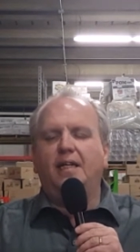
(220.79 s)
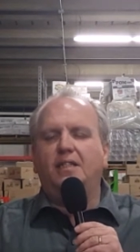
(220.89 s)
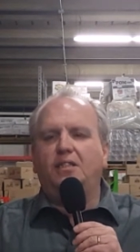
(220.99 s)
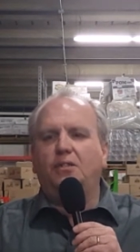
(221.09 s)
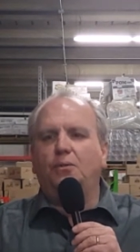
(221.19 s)

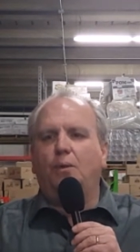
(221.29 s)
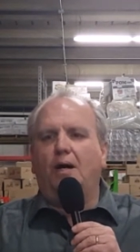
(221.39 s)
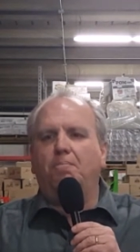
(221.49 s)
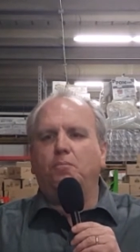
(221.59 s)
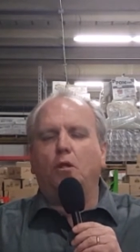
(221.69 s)

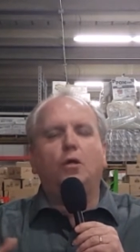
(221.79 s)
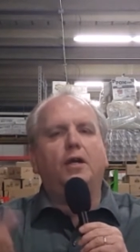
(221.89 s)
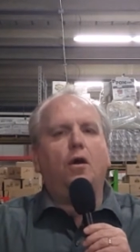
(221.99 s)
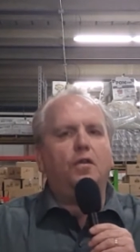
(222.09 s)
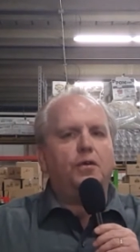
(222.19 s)
to look at
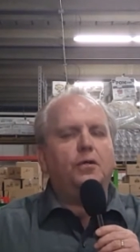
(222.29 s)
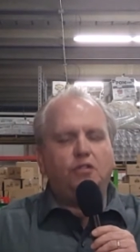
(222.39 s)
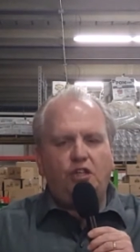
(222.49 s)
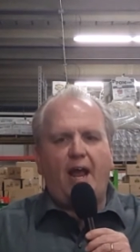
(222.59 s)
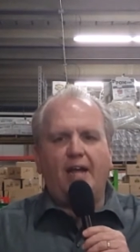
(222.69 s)
other
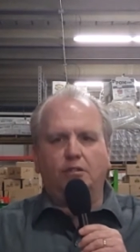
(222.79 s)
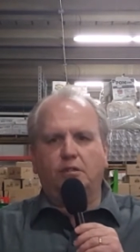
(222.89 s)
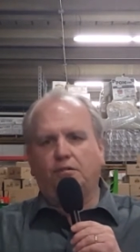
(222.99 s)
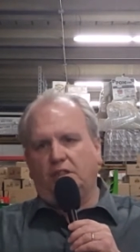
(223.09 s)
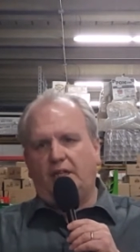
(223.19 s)
channels
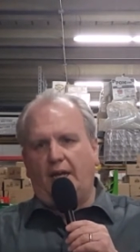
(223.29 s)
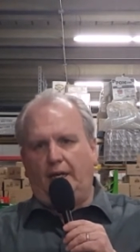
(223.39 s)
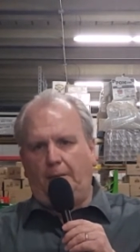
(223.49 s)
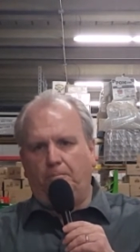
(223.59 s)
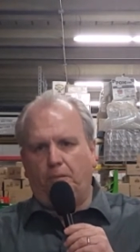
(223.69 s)
for
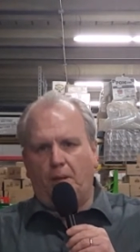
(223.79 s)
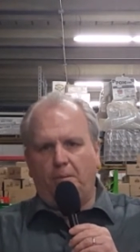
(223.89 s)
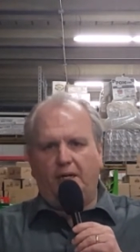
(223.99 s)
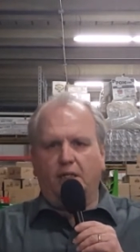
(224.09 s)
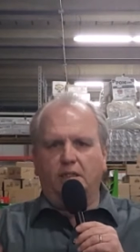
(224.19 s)
selling,
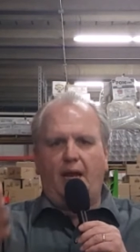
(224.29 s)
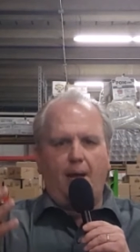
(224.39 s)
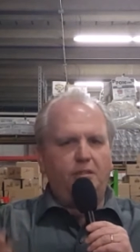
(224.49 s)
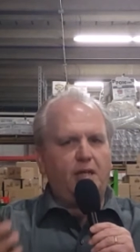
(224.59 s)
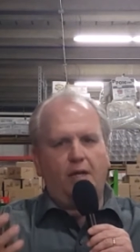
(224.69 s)
because
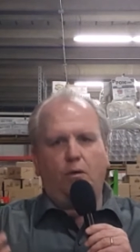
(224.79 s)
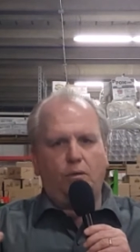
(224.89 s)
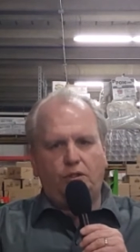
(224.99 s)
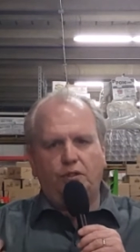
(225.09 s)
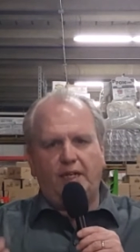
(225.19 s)
Amazon
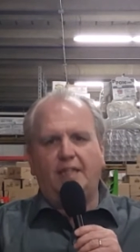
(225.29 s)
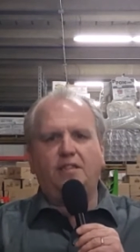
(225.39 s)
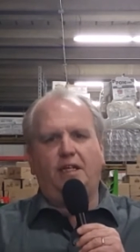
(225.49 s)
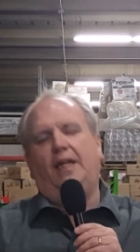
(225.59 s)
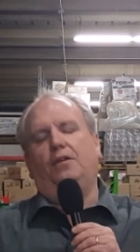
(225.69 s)
holds your
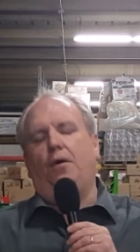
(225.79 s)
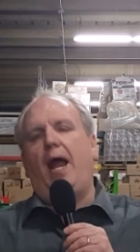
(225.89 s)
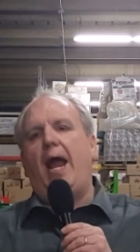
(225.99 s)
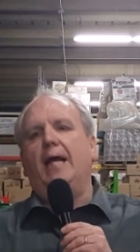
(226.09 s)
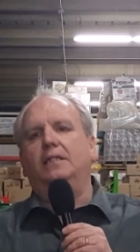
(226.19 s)
destiny in their
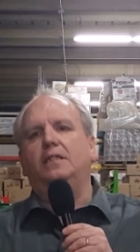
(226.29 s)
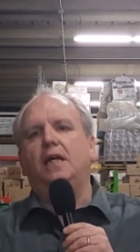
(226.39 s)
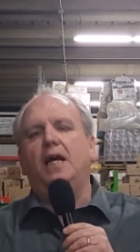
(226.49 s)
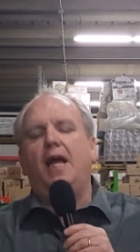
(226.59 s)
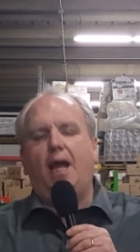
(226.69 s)
hands.
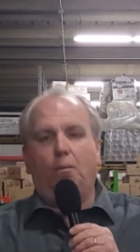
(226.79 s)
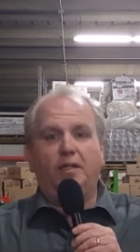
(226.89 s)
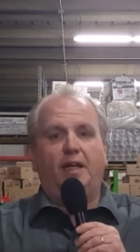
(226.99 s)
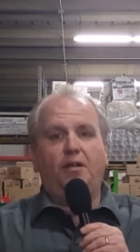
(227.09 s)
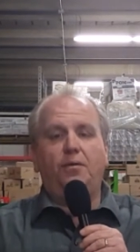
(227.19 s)
And when
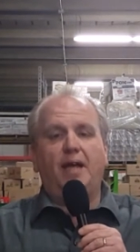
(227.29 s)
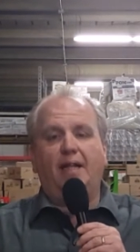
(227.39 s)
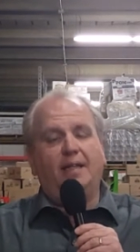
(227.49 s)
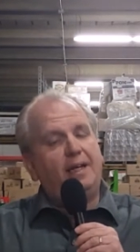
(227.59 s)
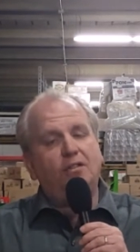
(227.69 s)
they do
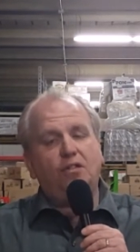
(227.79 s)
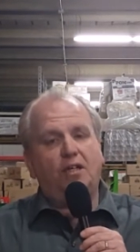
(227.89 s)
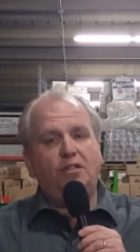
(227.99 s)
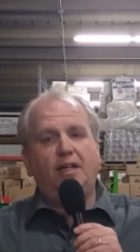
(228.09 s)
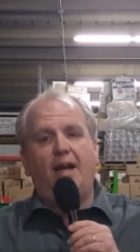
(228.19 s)
that, they can
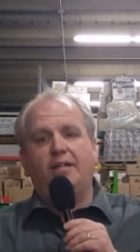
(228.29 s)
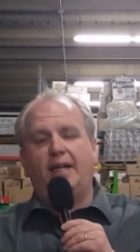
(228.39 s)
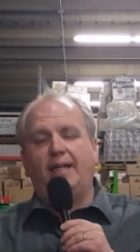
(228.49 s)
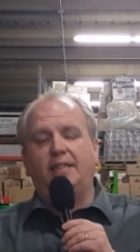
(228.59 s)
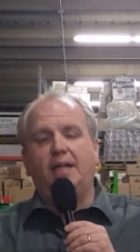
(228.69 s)
shut you down at
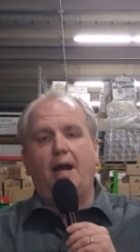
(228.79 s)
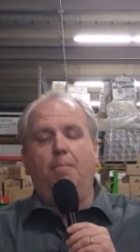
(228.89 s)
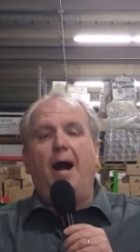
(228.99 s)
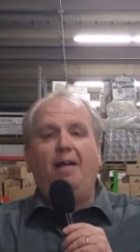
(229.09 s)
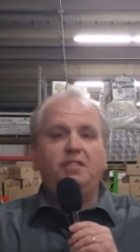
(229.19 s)
any time.
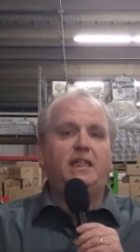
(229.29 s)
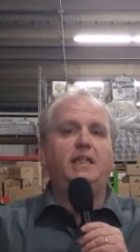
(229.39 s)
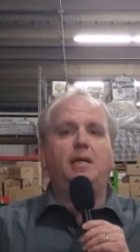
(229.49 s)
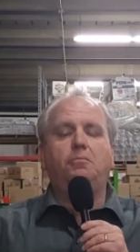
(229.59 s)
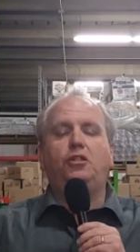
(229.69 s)
I've seen
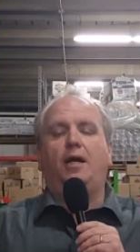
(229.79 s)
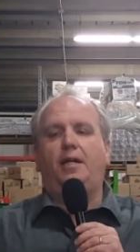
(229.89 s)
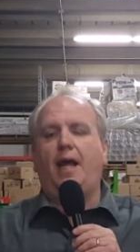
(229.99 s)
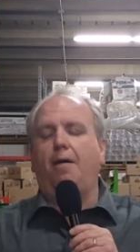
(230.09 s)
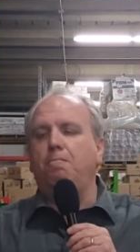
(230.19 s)
them shut
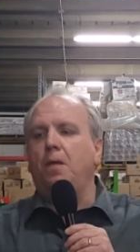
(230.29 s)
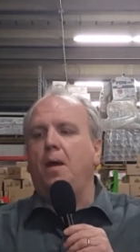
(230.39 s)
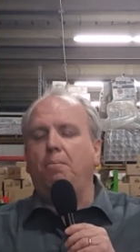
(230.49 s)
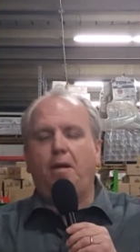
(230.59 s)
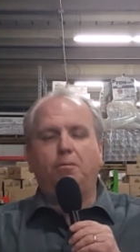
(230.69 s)
down
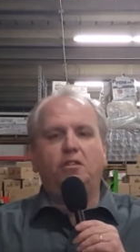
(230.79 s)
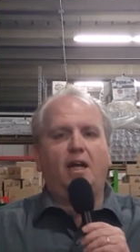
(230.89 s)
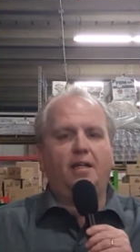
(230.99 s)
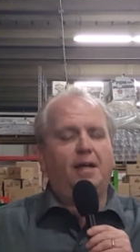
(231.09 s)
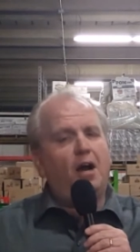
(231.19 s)
people
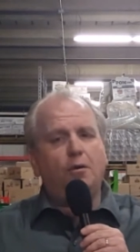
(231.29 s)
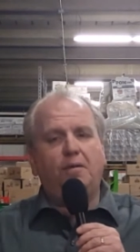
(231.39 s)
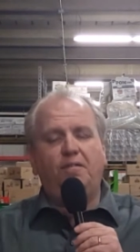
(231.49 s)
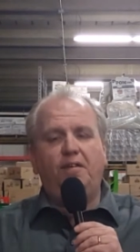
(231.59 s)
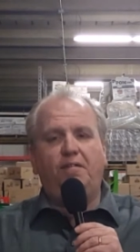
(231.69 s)
selling
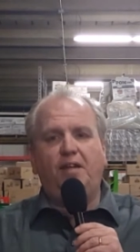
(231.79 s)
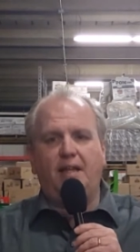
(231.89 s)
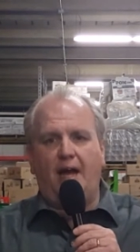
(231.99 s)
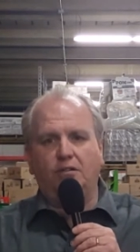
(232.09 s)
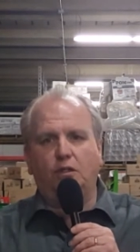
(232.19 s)

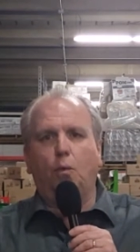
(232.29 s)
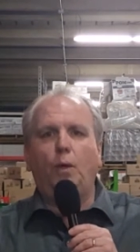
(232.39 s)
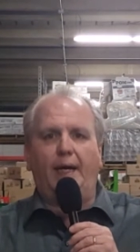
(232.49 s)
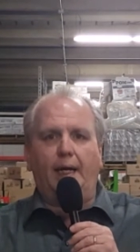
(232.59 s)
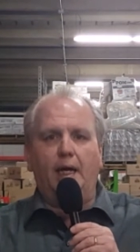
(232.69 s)
$150,000 a
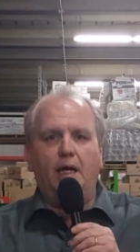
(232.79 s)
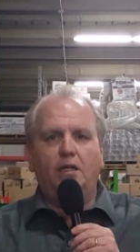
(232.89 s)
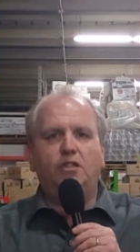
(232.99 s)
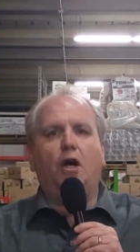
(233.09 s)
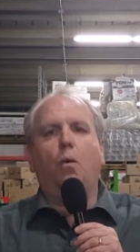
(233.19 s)
week.
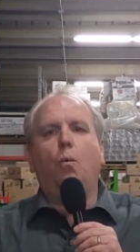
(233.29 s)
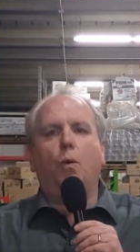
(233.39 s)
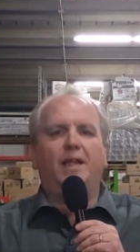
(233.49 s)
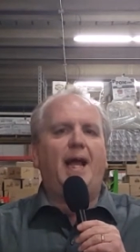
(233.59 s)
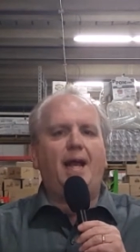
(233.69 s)
So
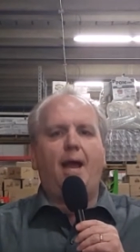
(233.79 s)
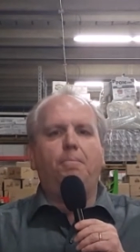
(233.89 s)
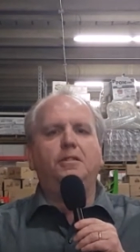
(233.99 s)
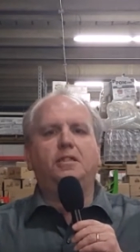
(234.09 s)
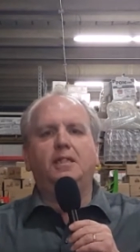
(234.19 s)
when that
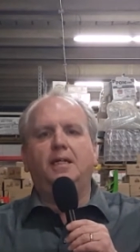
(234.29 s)
happens